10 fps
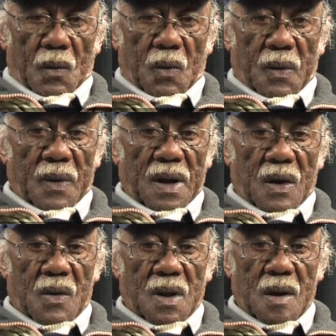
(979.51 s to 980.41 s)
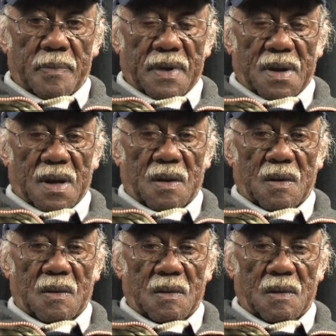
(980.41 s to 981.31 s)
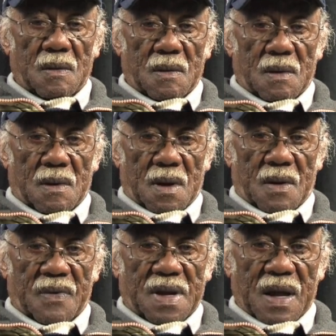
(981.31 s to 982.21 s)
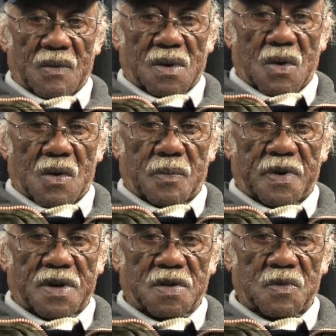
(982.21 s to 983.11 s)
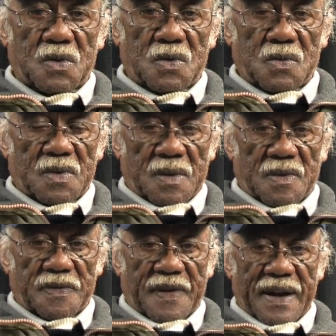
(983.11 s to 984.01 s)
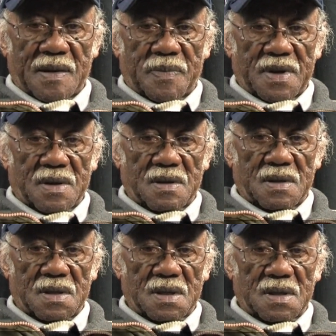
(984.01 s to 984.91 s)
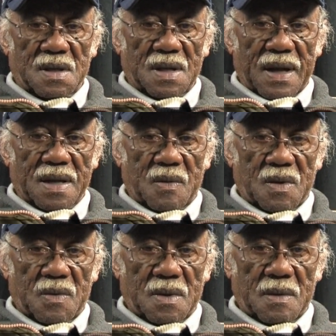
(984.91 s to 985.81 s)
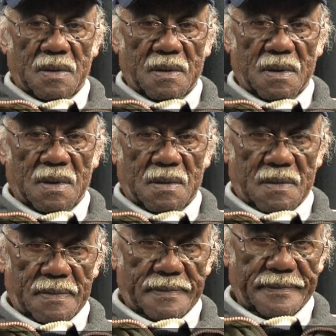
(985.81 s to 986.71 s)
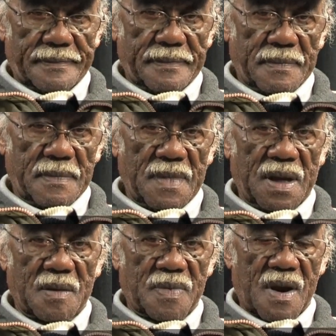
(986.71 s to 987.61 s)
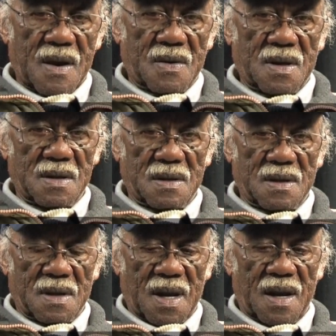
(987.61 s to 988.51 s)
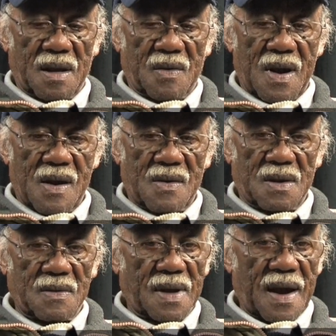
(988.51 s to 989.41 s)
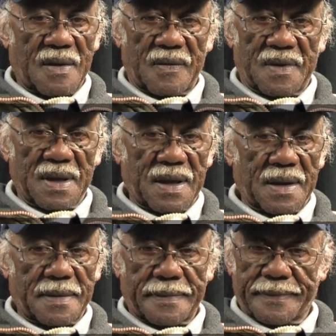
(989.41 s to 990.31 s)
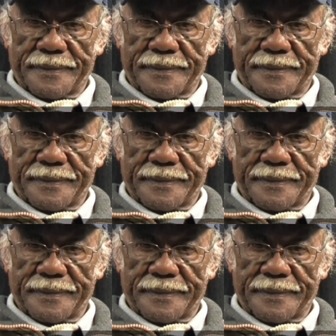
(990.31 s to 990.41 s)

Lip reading: We would load up, and then everything was going pretty smooth. They were fighting pretty good, and looked like we were making progress, gaining ground, and got over there, and